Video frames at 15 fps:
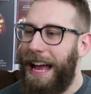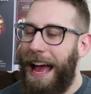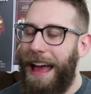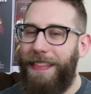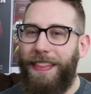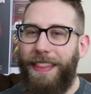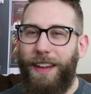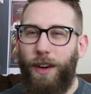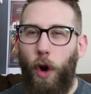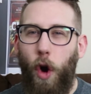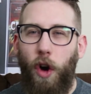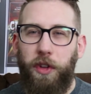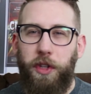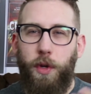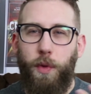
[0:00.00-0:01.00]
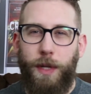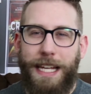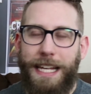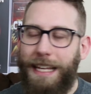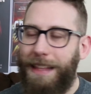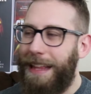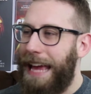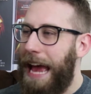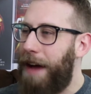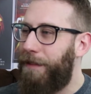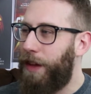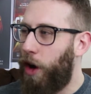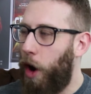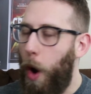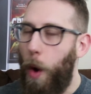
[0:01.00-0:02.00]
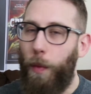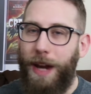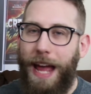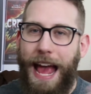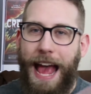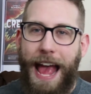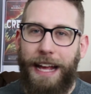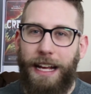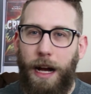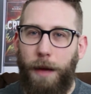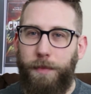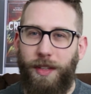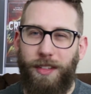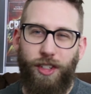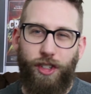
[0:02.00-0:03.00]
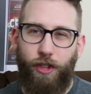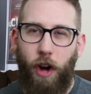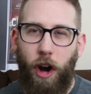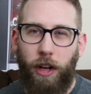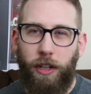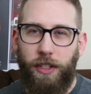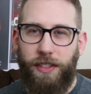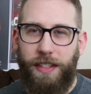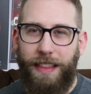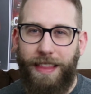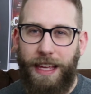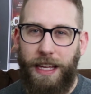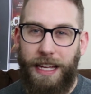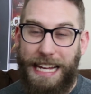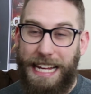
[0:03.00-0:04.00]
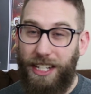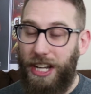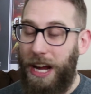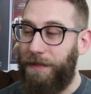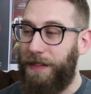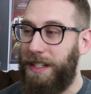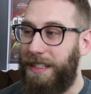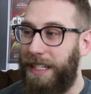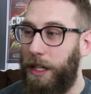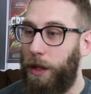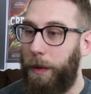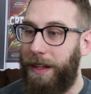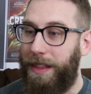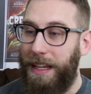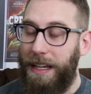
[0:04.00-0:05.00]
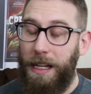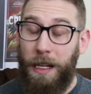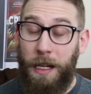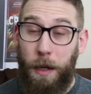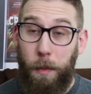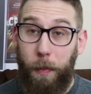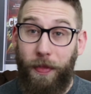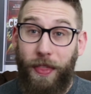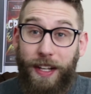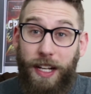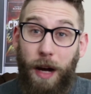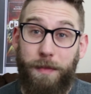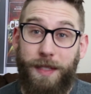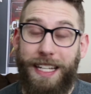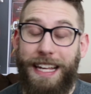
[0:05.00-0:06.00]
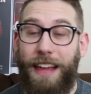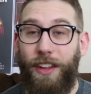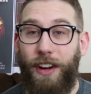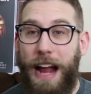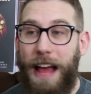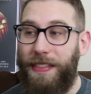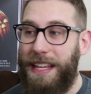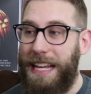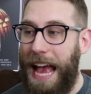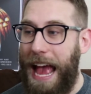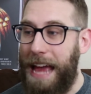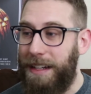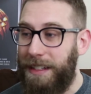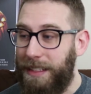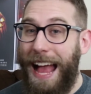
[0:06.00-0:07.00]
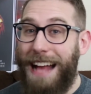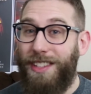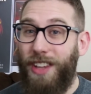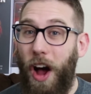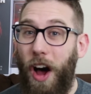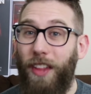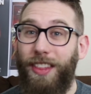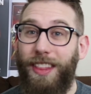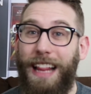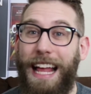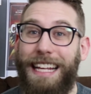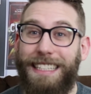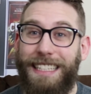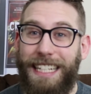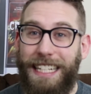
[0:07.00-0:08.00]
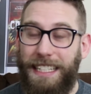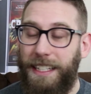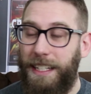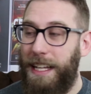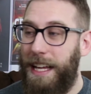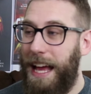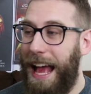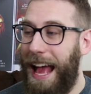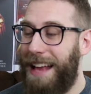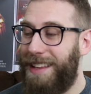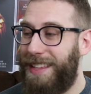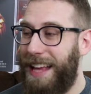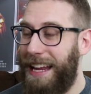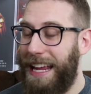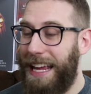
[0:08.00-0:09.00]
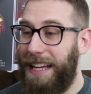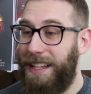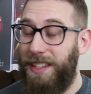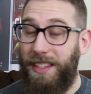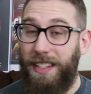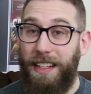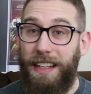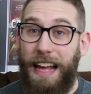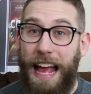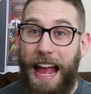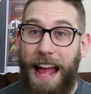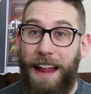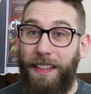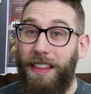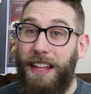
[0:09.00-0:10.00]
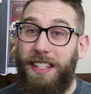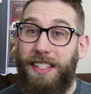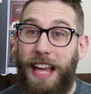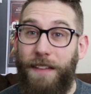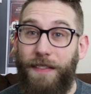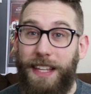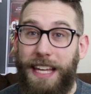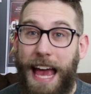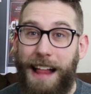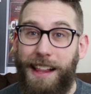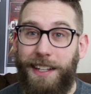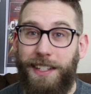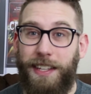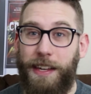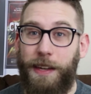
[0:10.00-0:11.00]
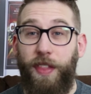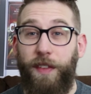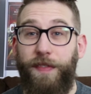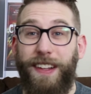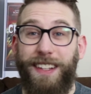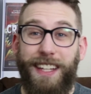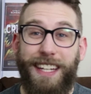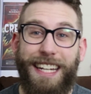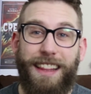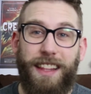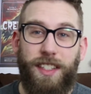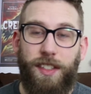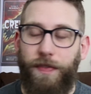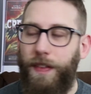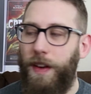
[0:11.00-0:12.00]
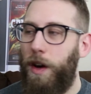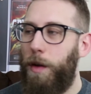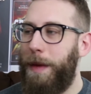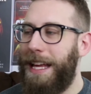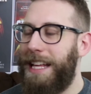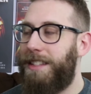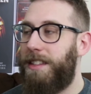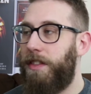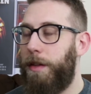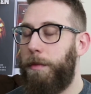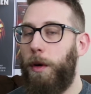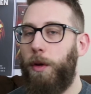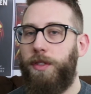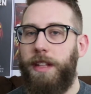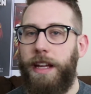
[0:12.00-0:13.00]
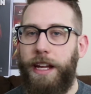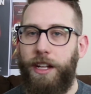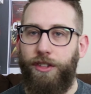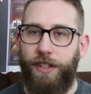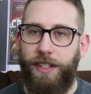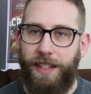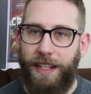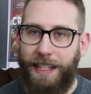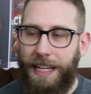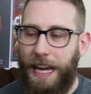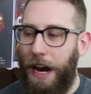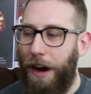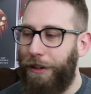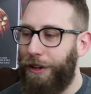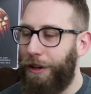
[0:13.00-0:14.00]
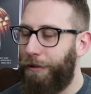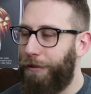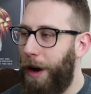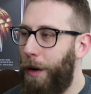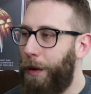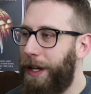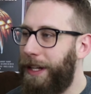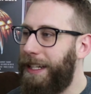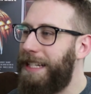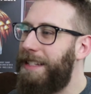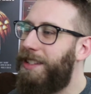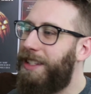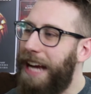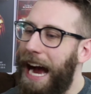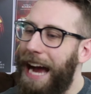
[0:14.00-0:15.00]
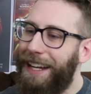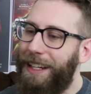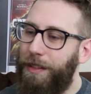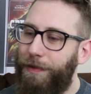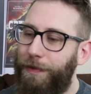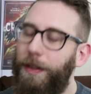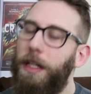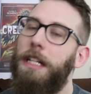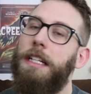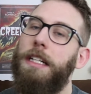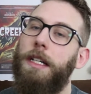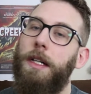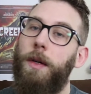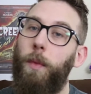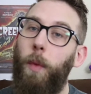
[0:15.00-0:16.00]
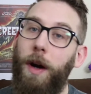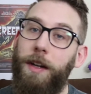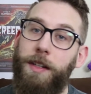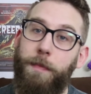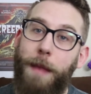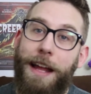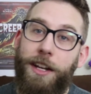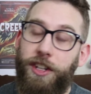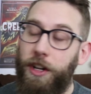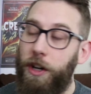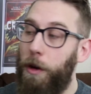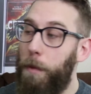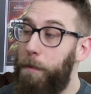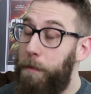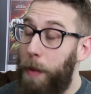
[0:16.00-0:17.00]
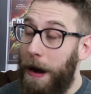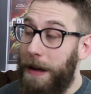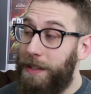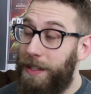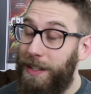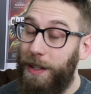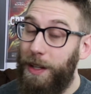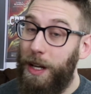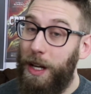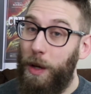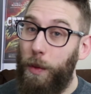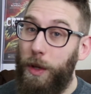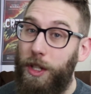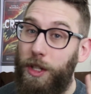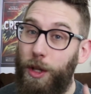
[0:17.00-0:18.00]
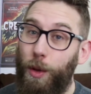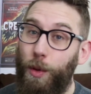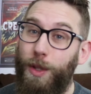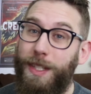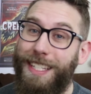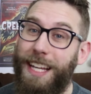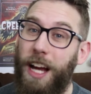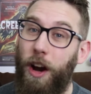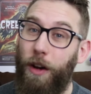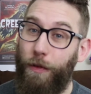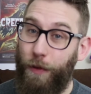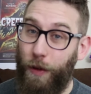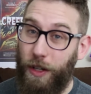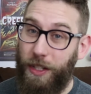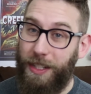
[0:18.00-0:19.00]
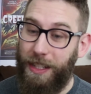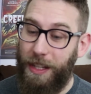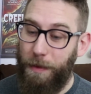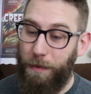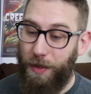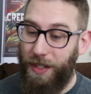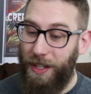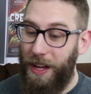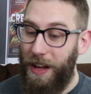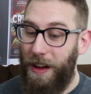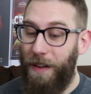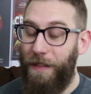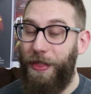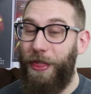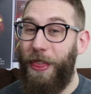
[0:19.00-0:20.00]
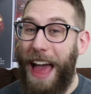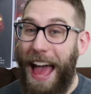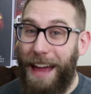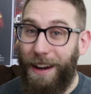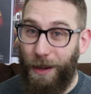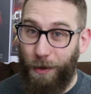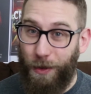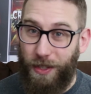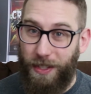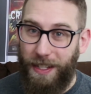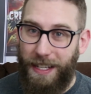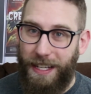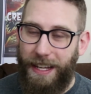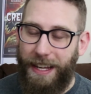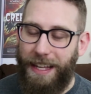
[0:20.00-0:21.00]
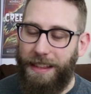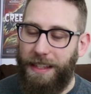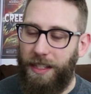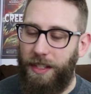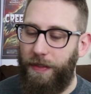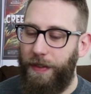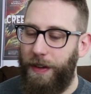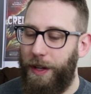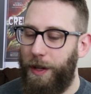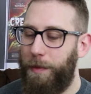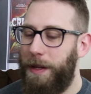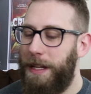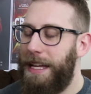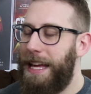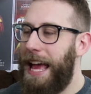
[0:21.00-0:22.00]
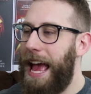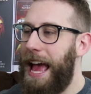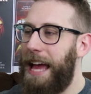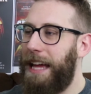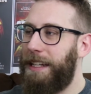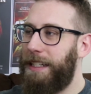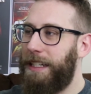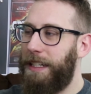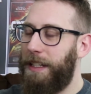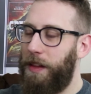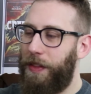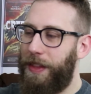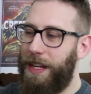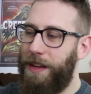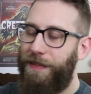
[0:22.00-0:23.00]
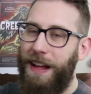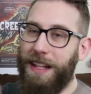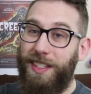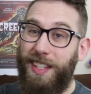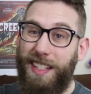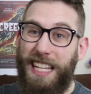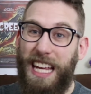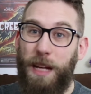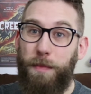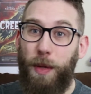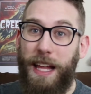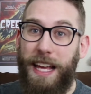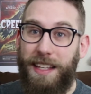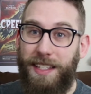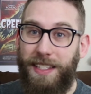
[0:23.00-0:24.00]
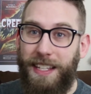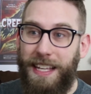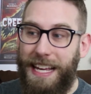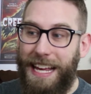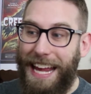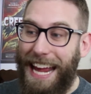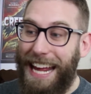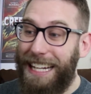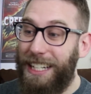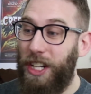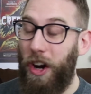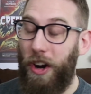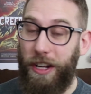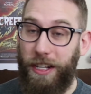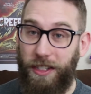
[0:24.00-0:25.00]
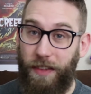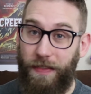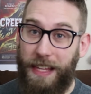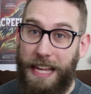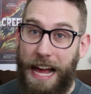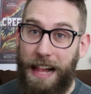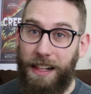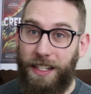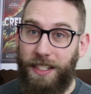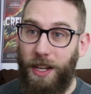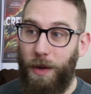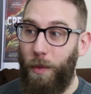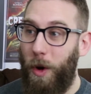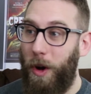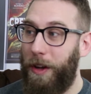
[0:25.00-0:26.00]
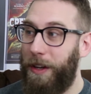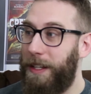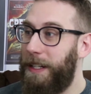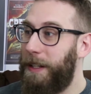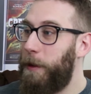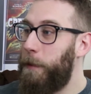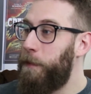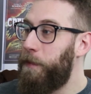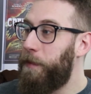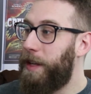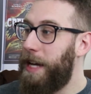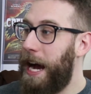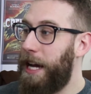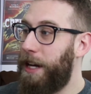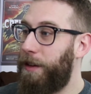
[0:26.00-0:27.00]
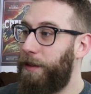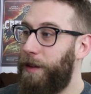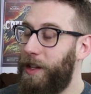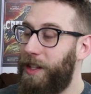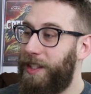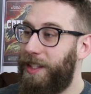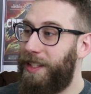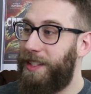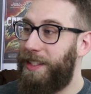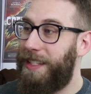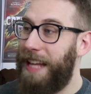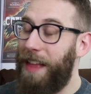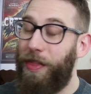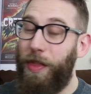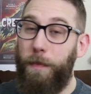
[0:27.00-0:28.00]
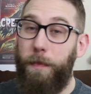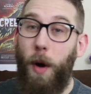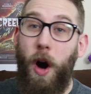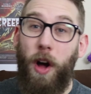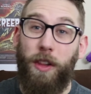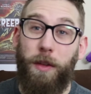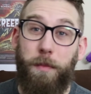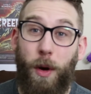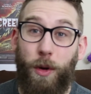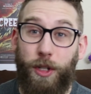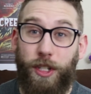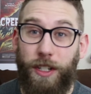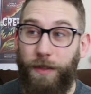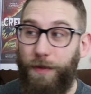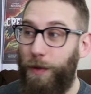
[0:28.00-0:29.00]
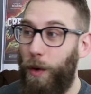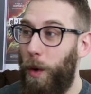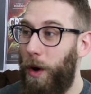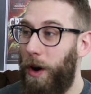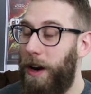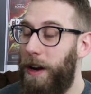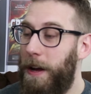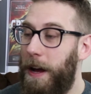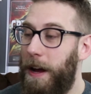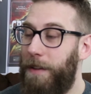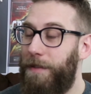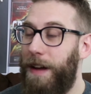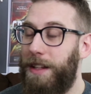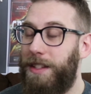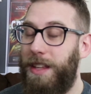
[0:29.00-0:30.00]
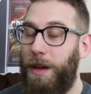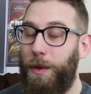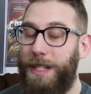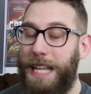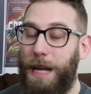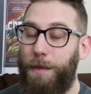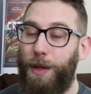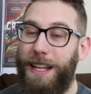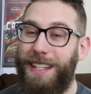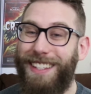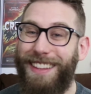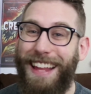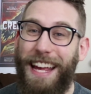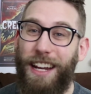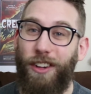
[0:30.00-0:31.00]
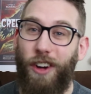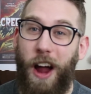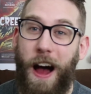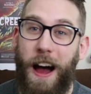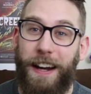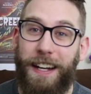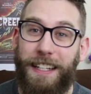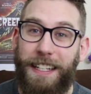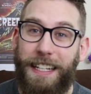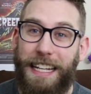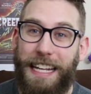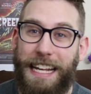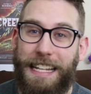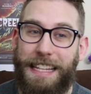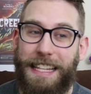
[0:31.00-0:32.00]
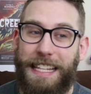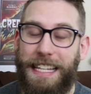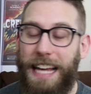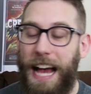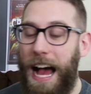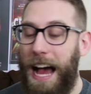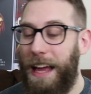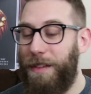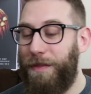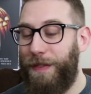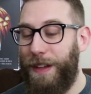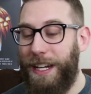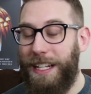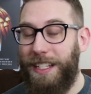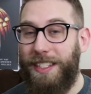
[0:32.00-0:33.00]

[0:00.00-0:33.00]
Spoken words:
And they're all unique, and they have their own hang-ups and struggles that they each have to deal with, but they come together at the end, as unlikely as that is, and they save the galaxy. The villain in this film isn't the most interesting character. Ronan, he's kind of one-dimensional, but we do see our first glimpse of Thanos in this film, and the events that take place in Guardians of the Galaxy 1 kind of set the ball in motion for events that will take place later on in the Infinity